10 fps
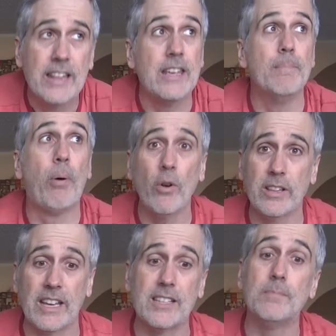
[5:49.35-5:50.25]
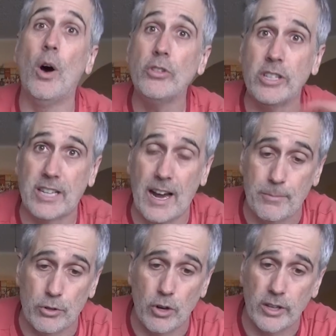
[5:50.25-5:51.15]
The important thing is most of the time
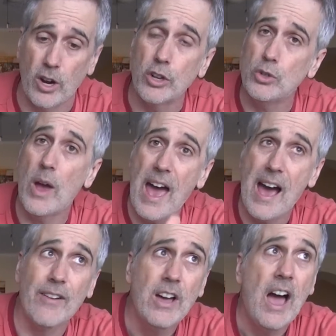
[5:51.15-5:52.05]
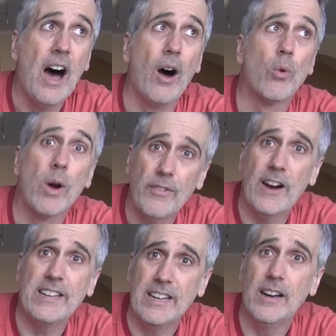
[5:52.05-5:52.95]
you're drawing the cards, you have a rough
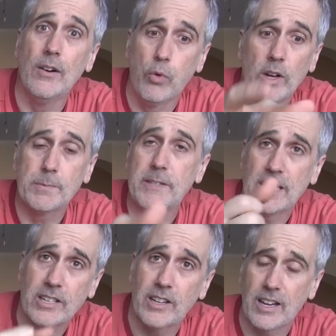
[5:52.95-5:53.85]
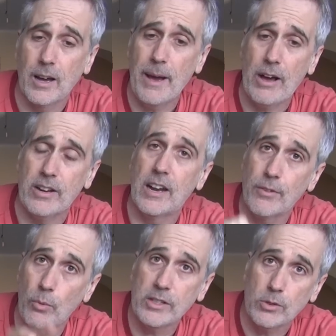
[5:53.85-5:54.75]
idea of what's potentially going to come out, and
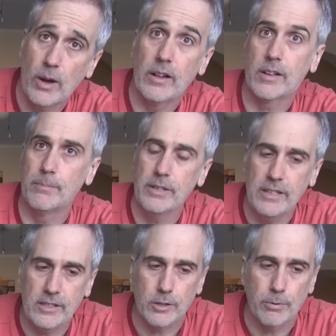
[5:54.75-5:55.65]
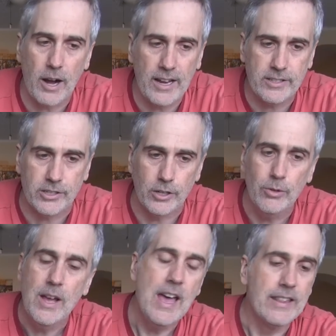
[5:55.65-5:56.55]
every once in a while it completely surprises you.
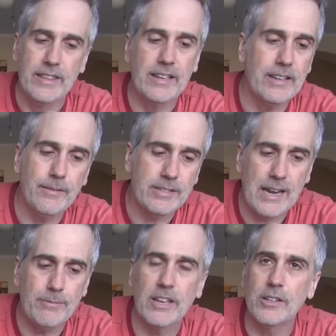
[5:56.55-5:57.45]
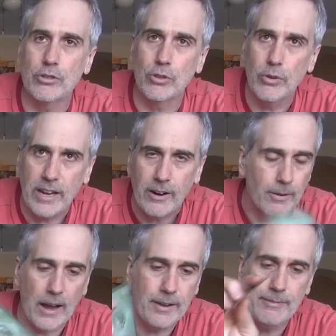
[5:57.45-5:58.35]
The same thing is true here.
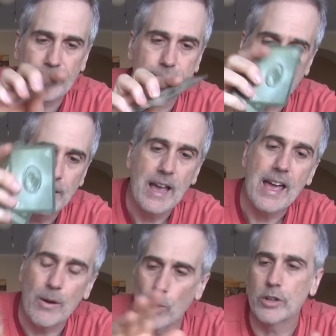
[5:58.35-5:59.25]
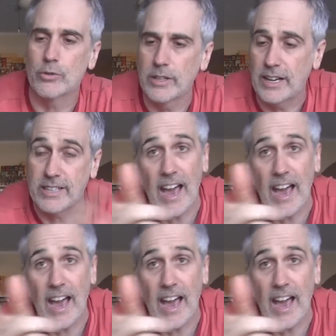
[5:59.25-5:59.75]
It works really nicely.